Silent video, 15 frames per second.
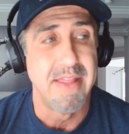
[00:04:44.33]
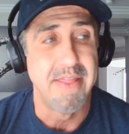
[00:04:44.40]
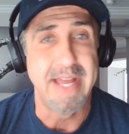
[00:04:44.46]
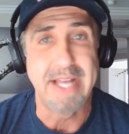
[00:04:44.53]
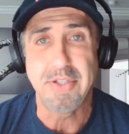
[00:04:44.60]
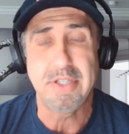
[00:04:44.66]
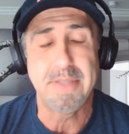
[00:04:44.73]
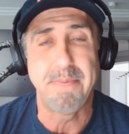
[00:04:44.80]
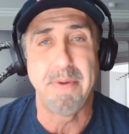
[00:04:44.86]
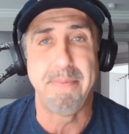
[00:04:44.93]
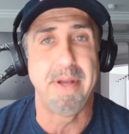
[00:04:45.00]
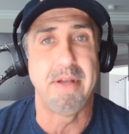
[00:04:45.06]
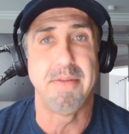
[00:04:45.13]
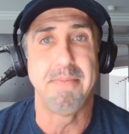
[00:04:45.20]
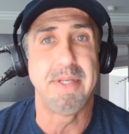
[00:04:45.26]
That just
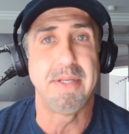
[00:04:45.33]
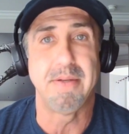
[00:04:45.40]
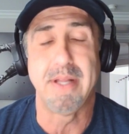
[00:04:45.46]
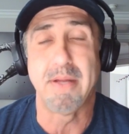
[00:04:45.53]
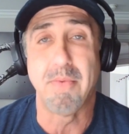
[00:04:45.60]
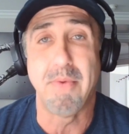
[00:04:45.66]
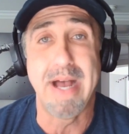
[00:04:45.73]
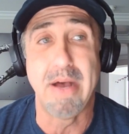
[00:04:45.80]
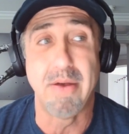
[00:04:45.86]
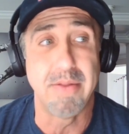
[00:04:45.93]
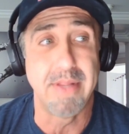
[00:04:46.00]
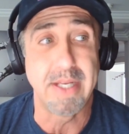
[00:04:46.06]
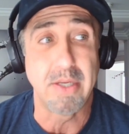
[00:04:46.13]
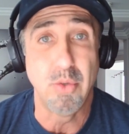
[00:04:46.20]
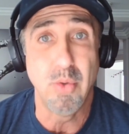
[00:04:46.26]
propelled me to like, wow,
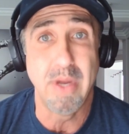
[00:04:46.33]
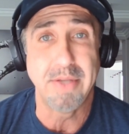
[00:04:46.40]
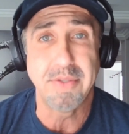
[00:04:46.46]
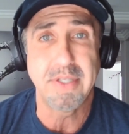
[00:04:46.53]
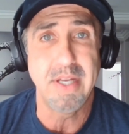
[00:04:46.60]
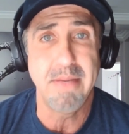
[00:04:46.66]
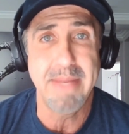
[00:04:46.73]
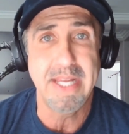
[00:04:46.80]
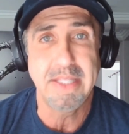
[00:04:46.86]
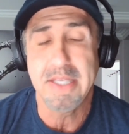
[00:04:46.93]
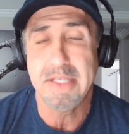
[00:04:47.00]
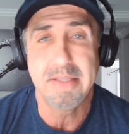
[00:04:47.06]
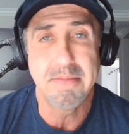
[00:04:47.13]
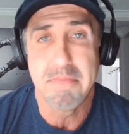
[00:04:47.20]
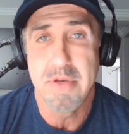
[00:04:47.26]
like who else could make
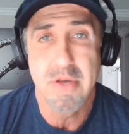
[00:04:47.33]
this?